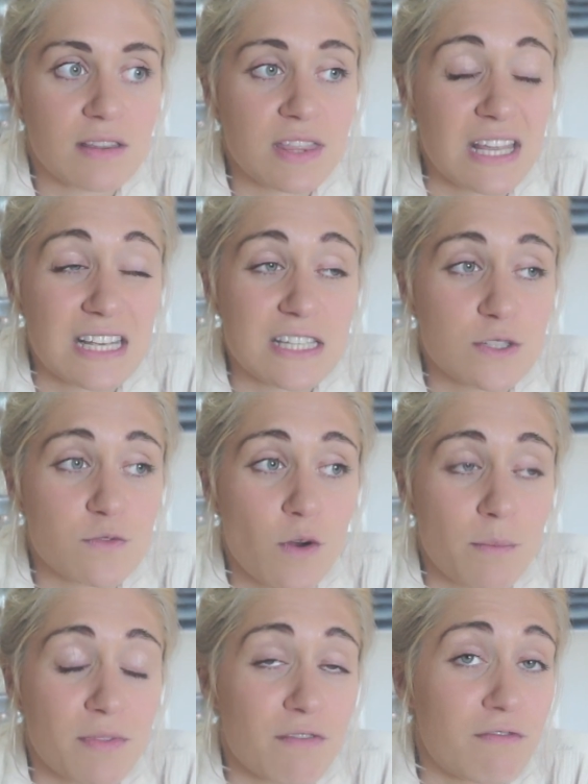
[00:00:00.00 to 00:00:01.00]
things
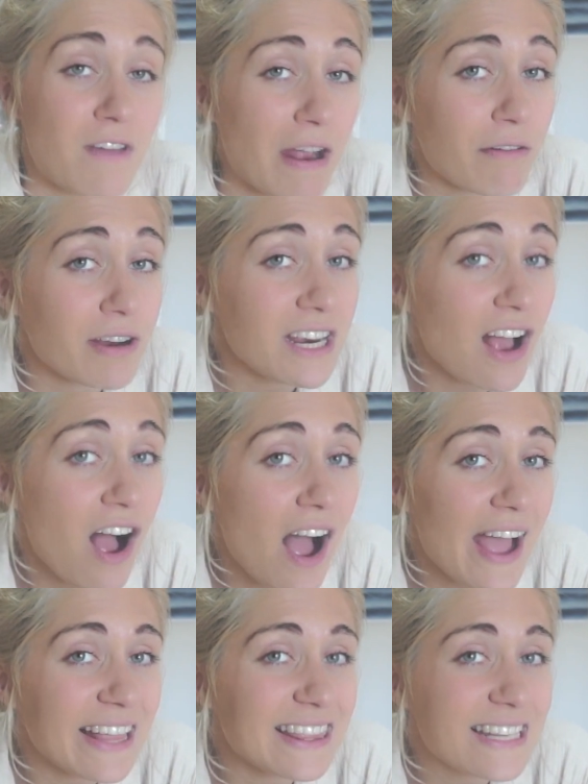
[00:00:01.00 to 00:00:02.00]
from the very
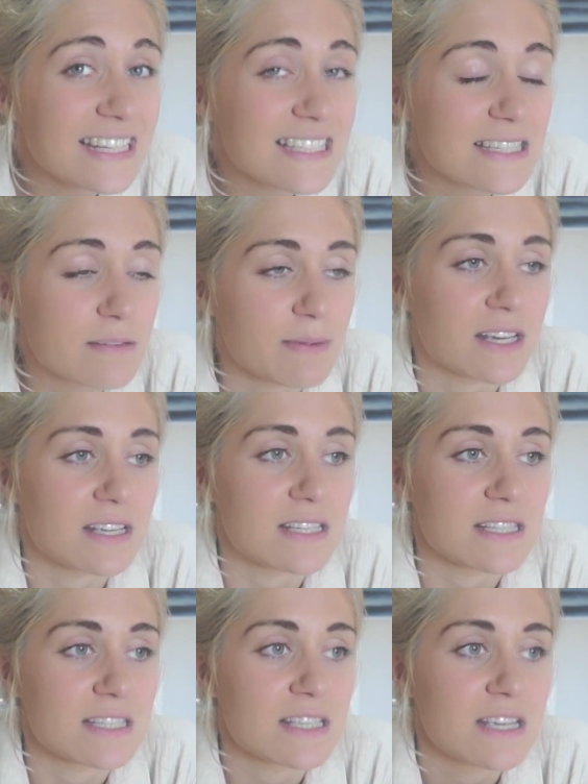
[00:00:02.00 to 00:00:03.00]
high list
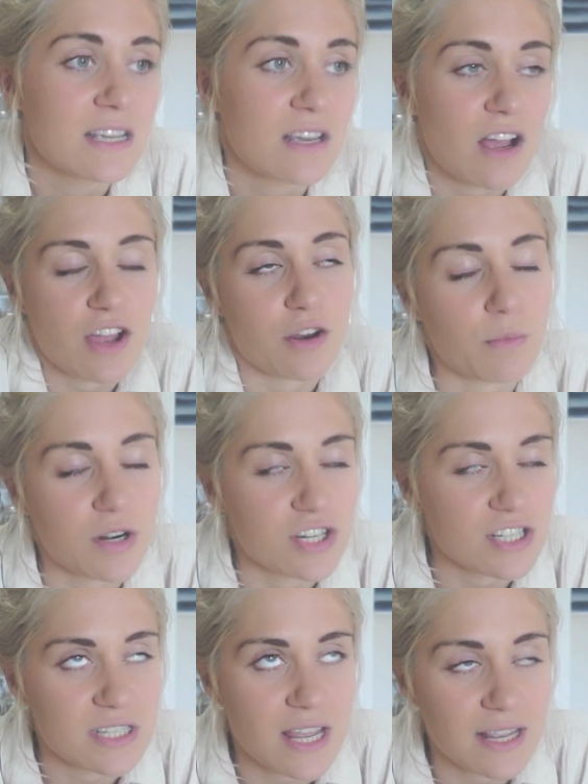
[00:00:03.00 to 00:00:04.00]
because I don't want to
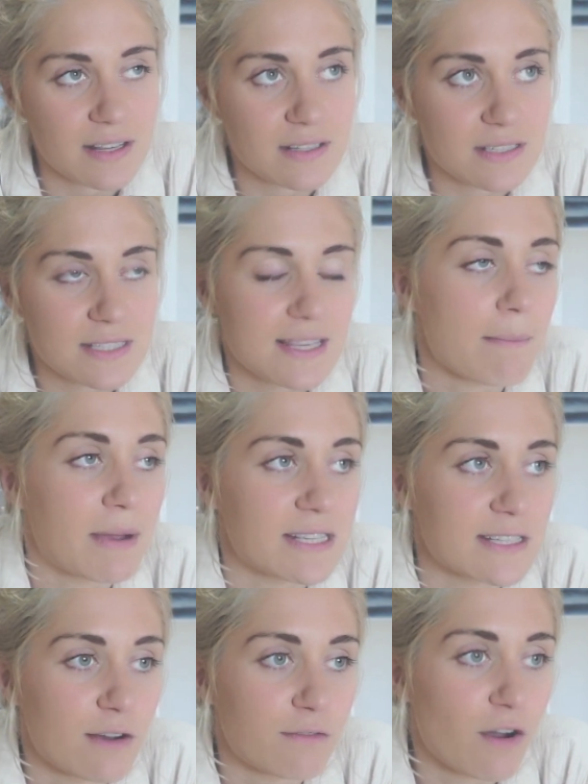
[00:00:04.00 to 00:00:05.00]
just like set
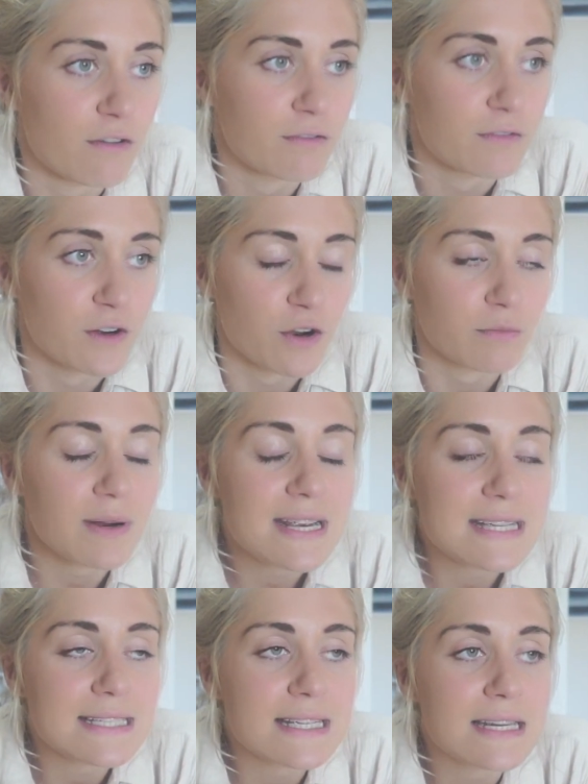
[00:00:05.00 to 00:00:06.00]
myself off for no
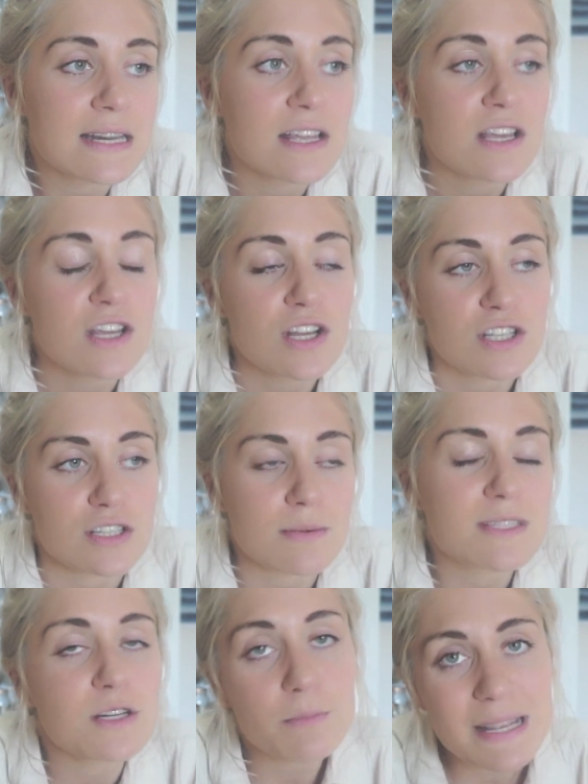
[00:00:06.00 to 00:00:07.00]
reason. So
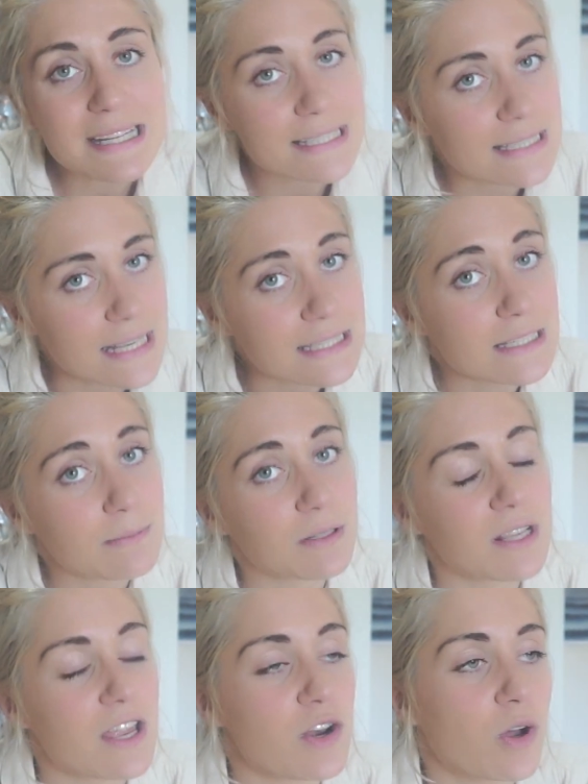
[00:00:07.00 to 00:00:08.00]
I'm still being
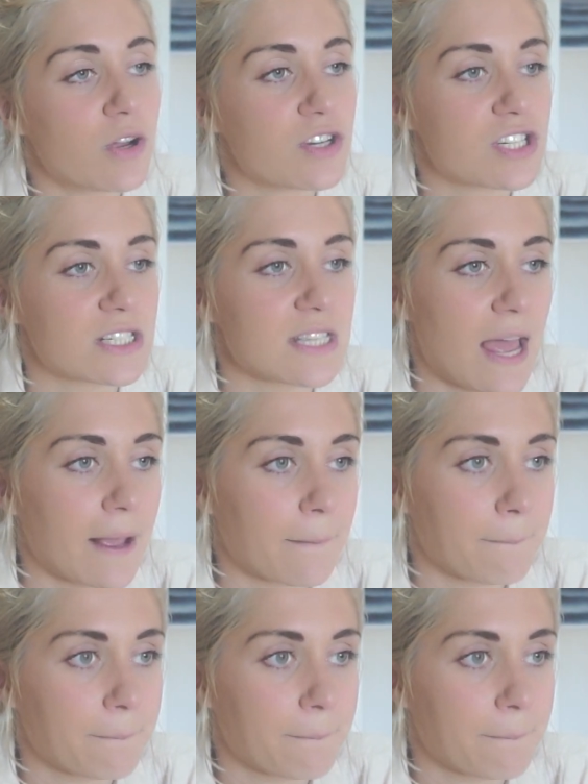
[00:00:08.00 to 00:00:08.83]
sensible and not just like